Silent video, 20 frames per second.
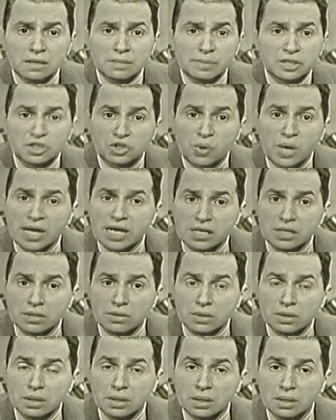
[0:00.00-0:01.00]
between
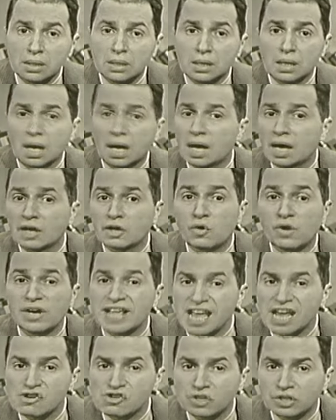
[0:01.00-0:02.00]
uh,
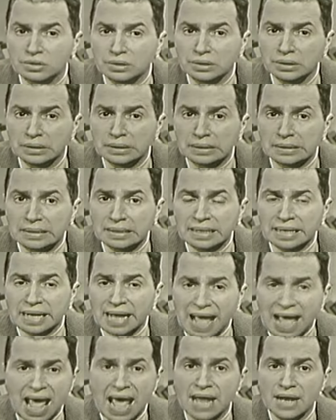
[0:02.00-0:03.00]
creation
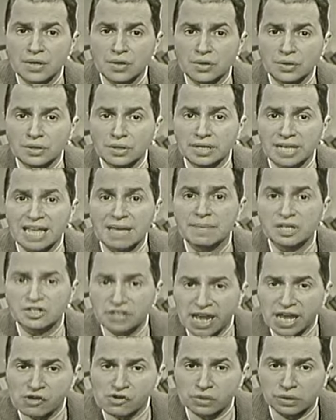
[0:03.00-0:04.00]
and
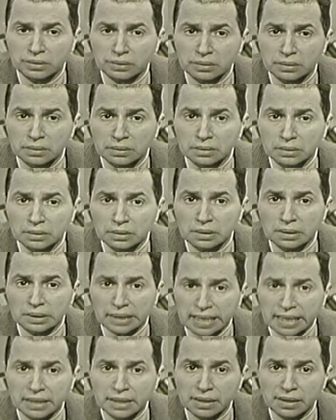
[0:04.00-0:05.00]
imitation
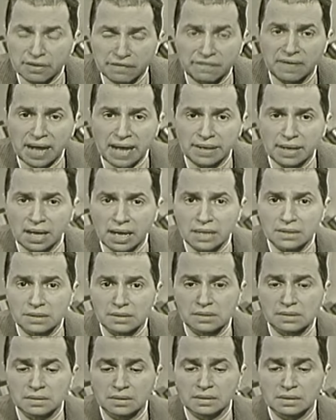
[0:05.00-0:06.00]
in the fine arts.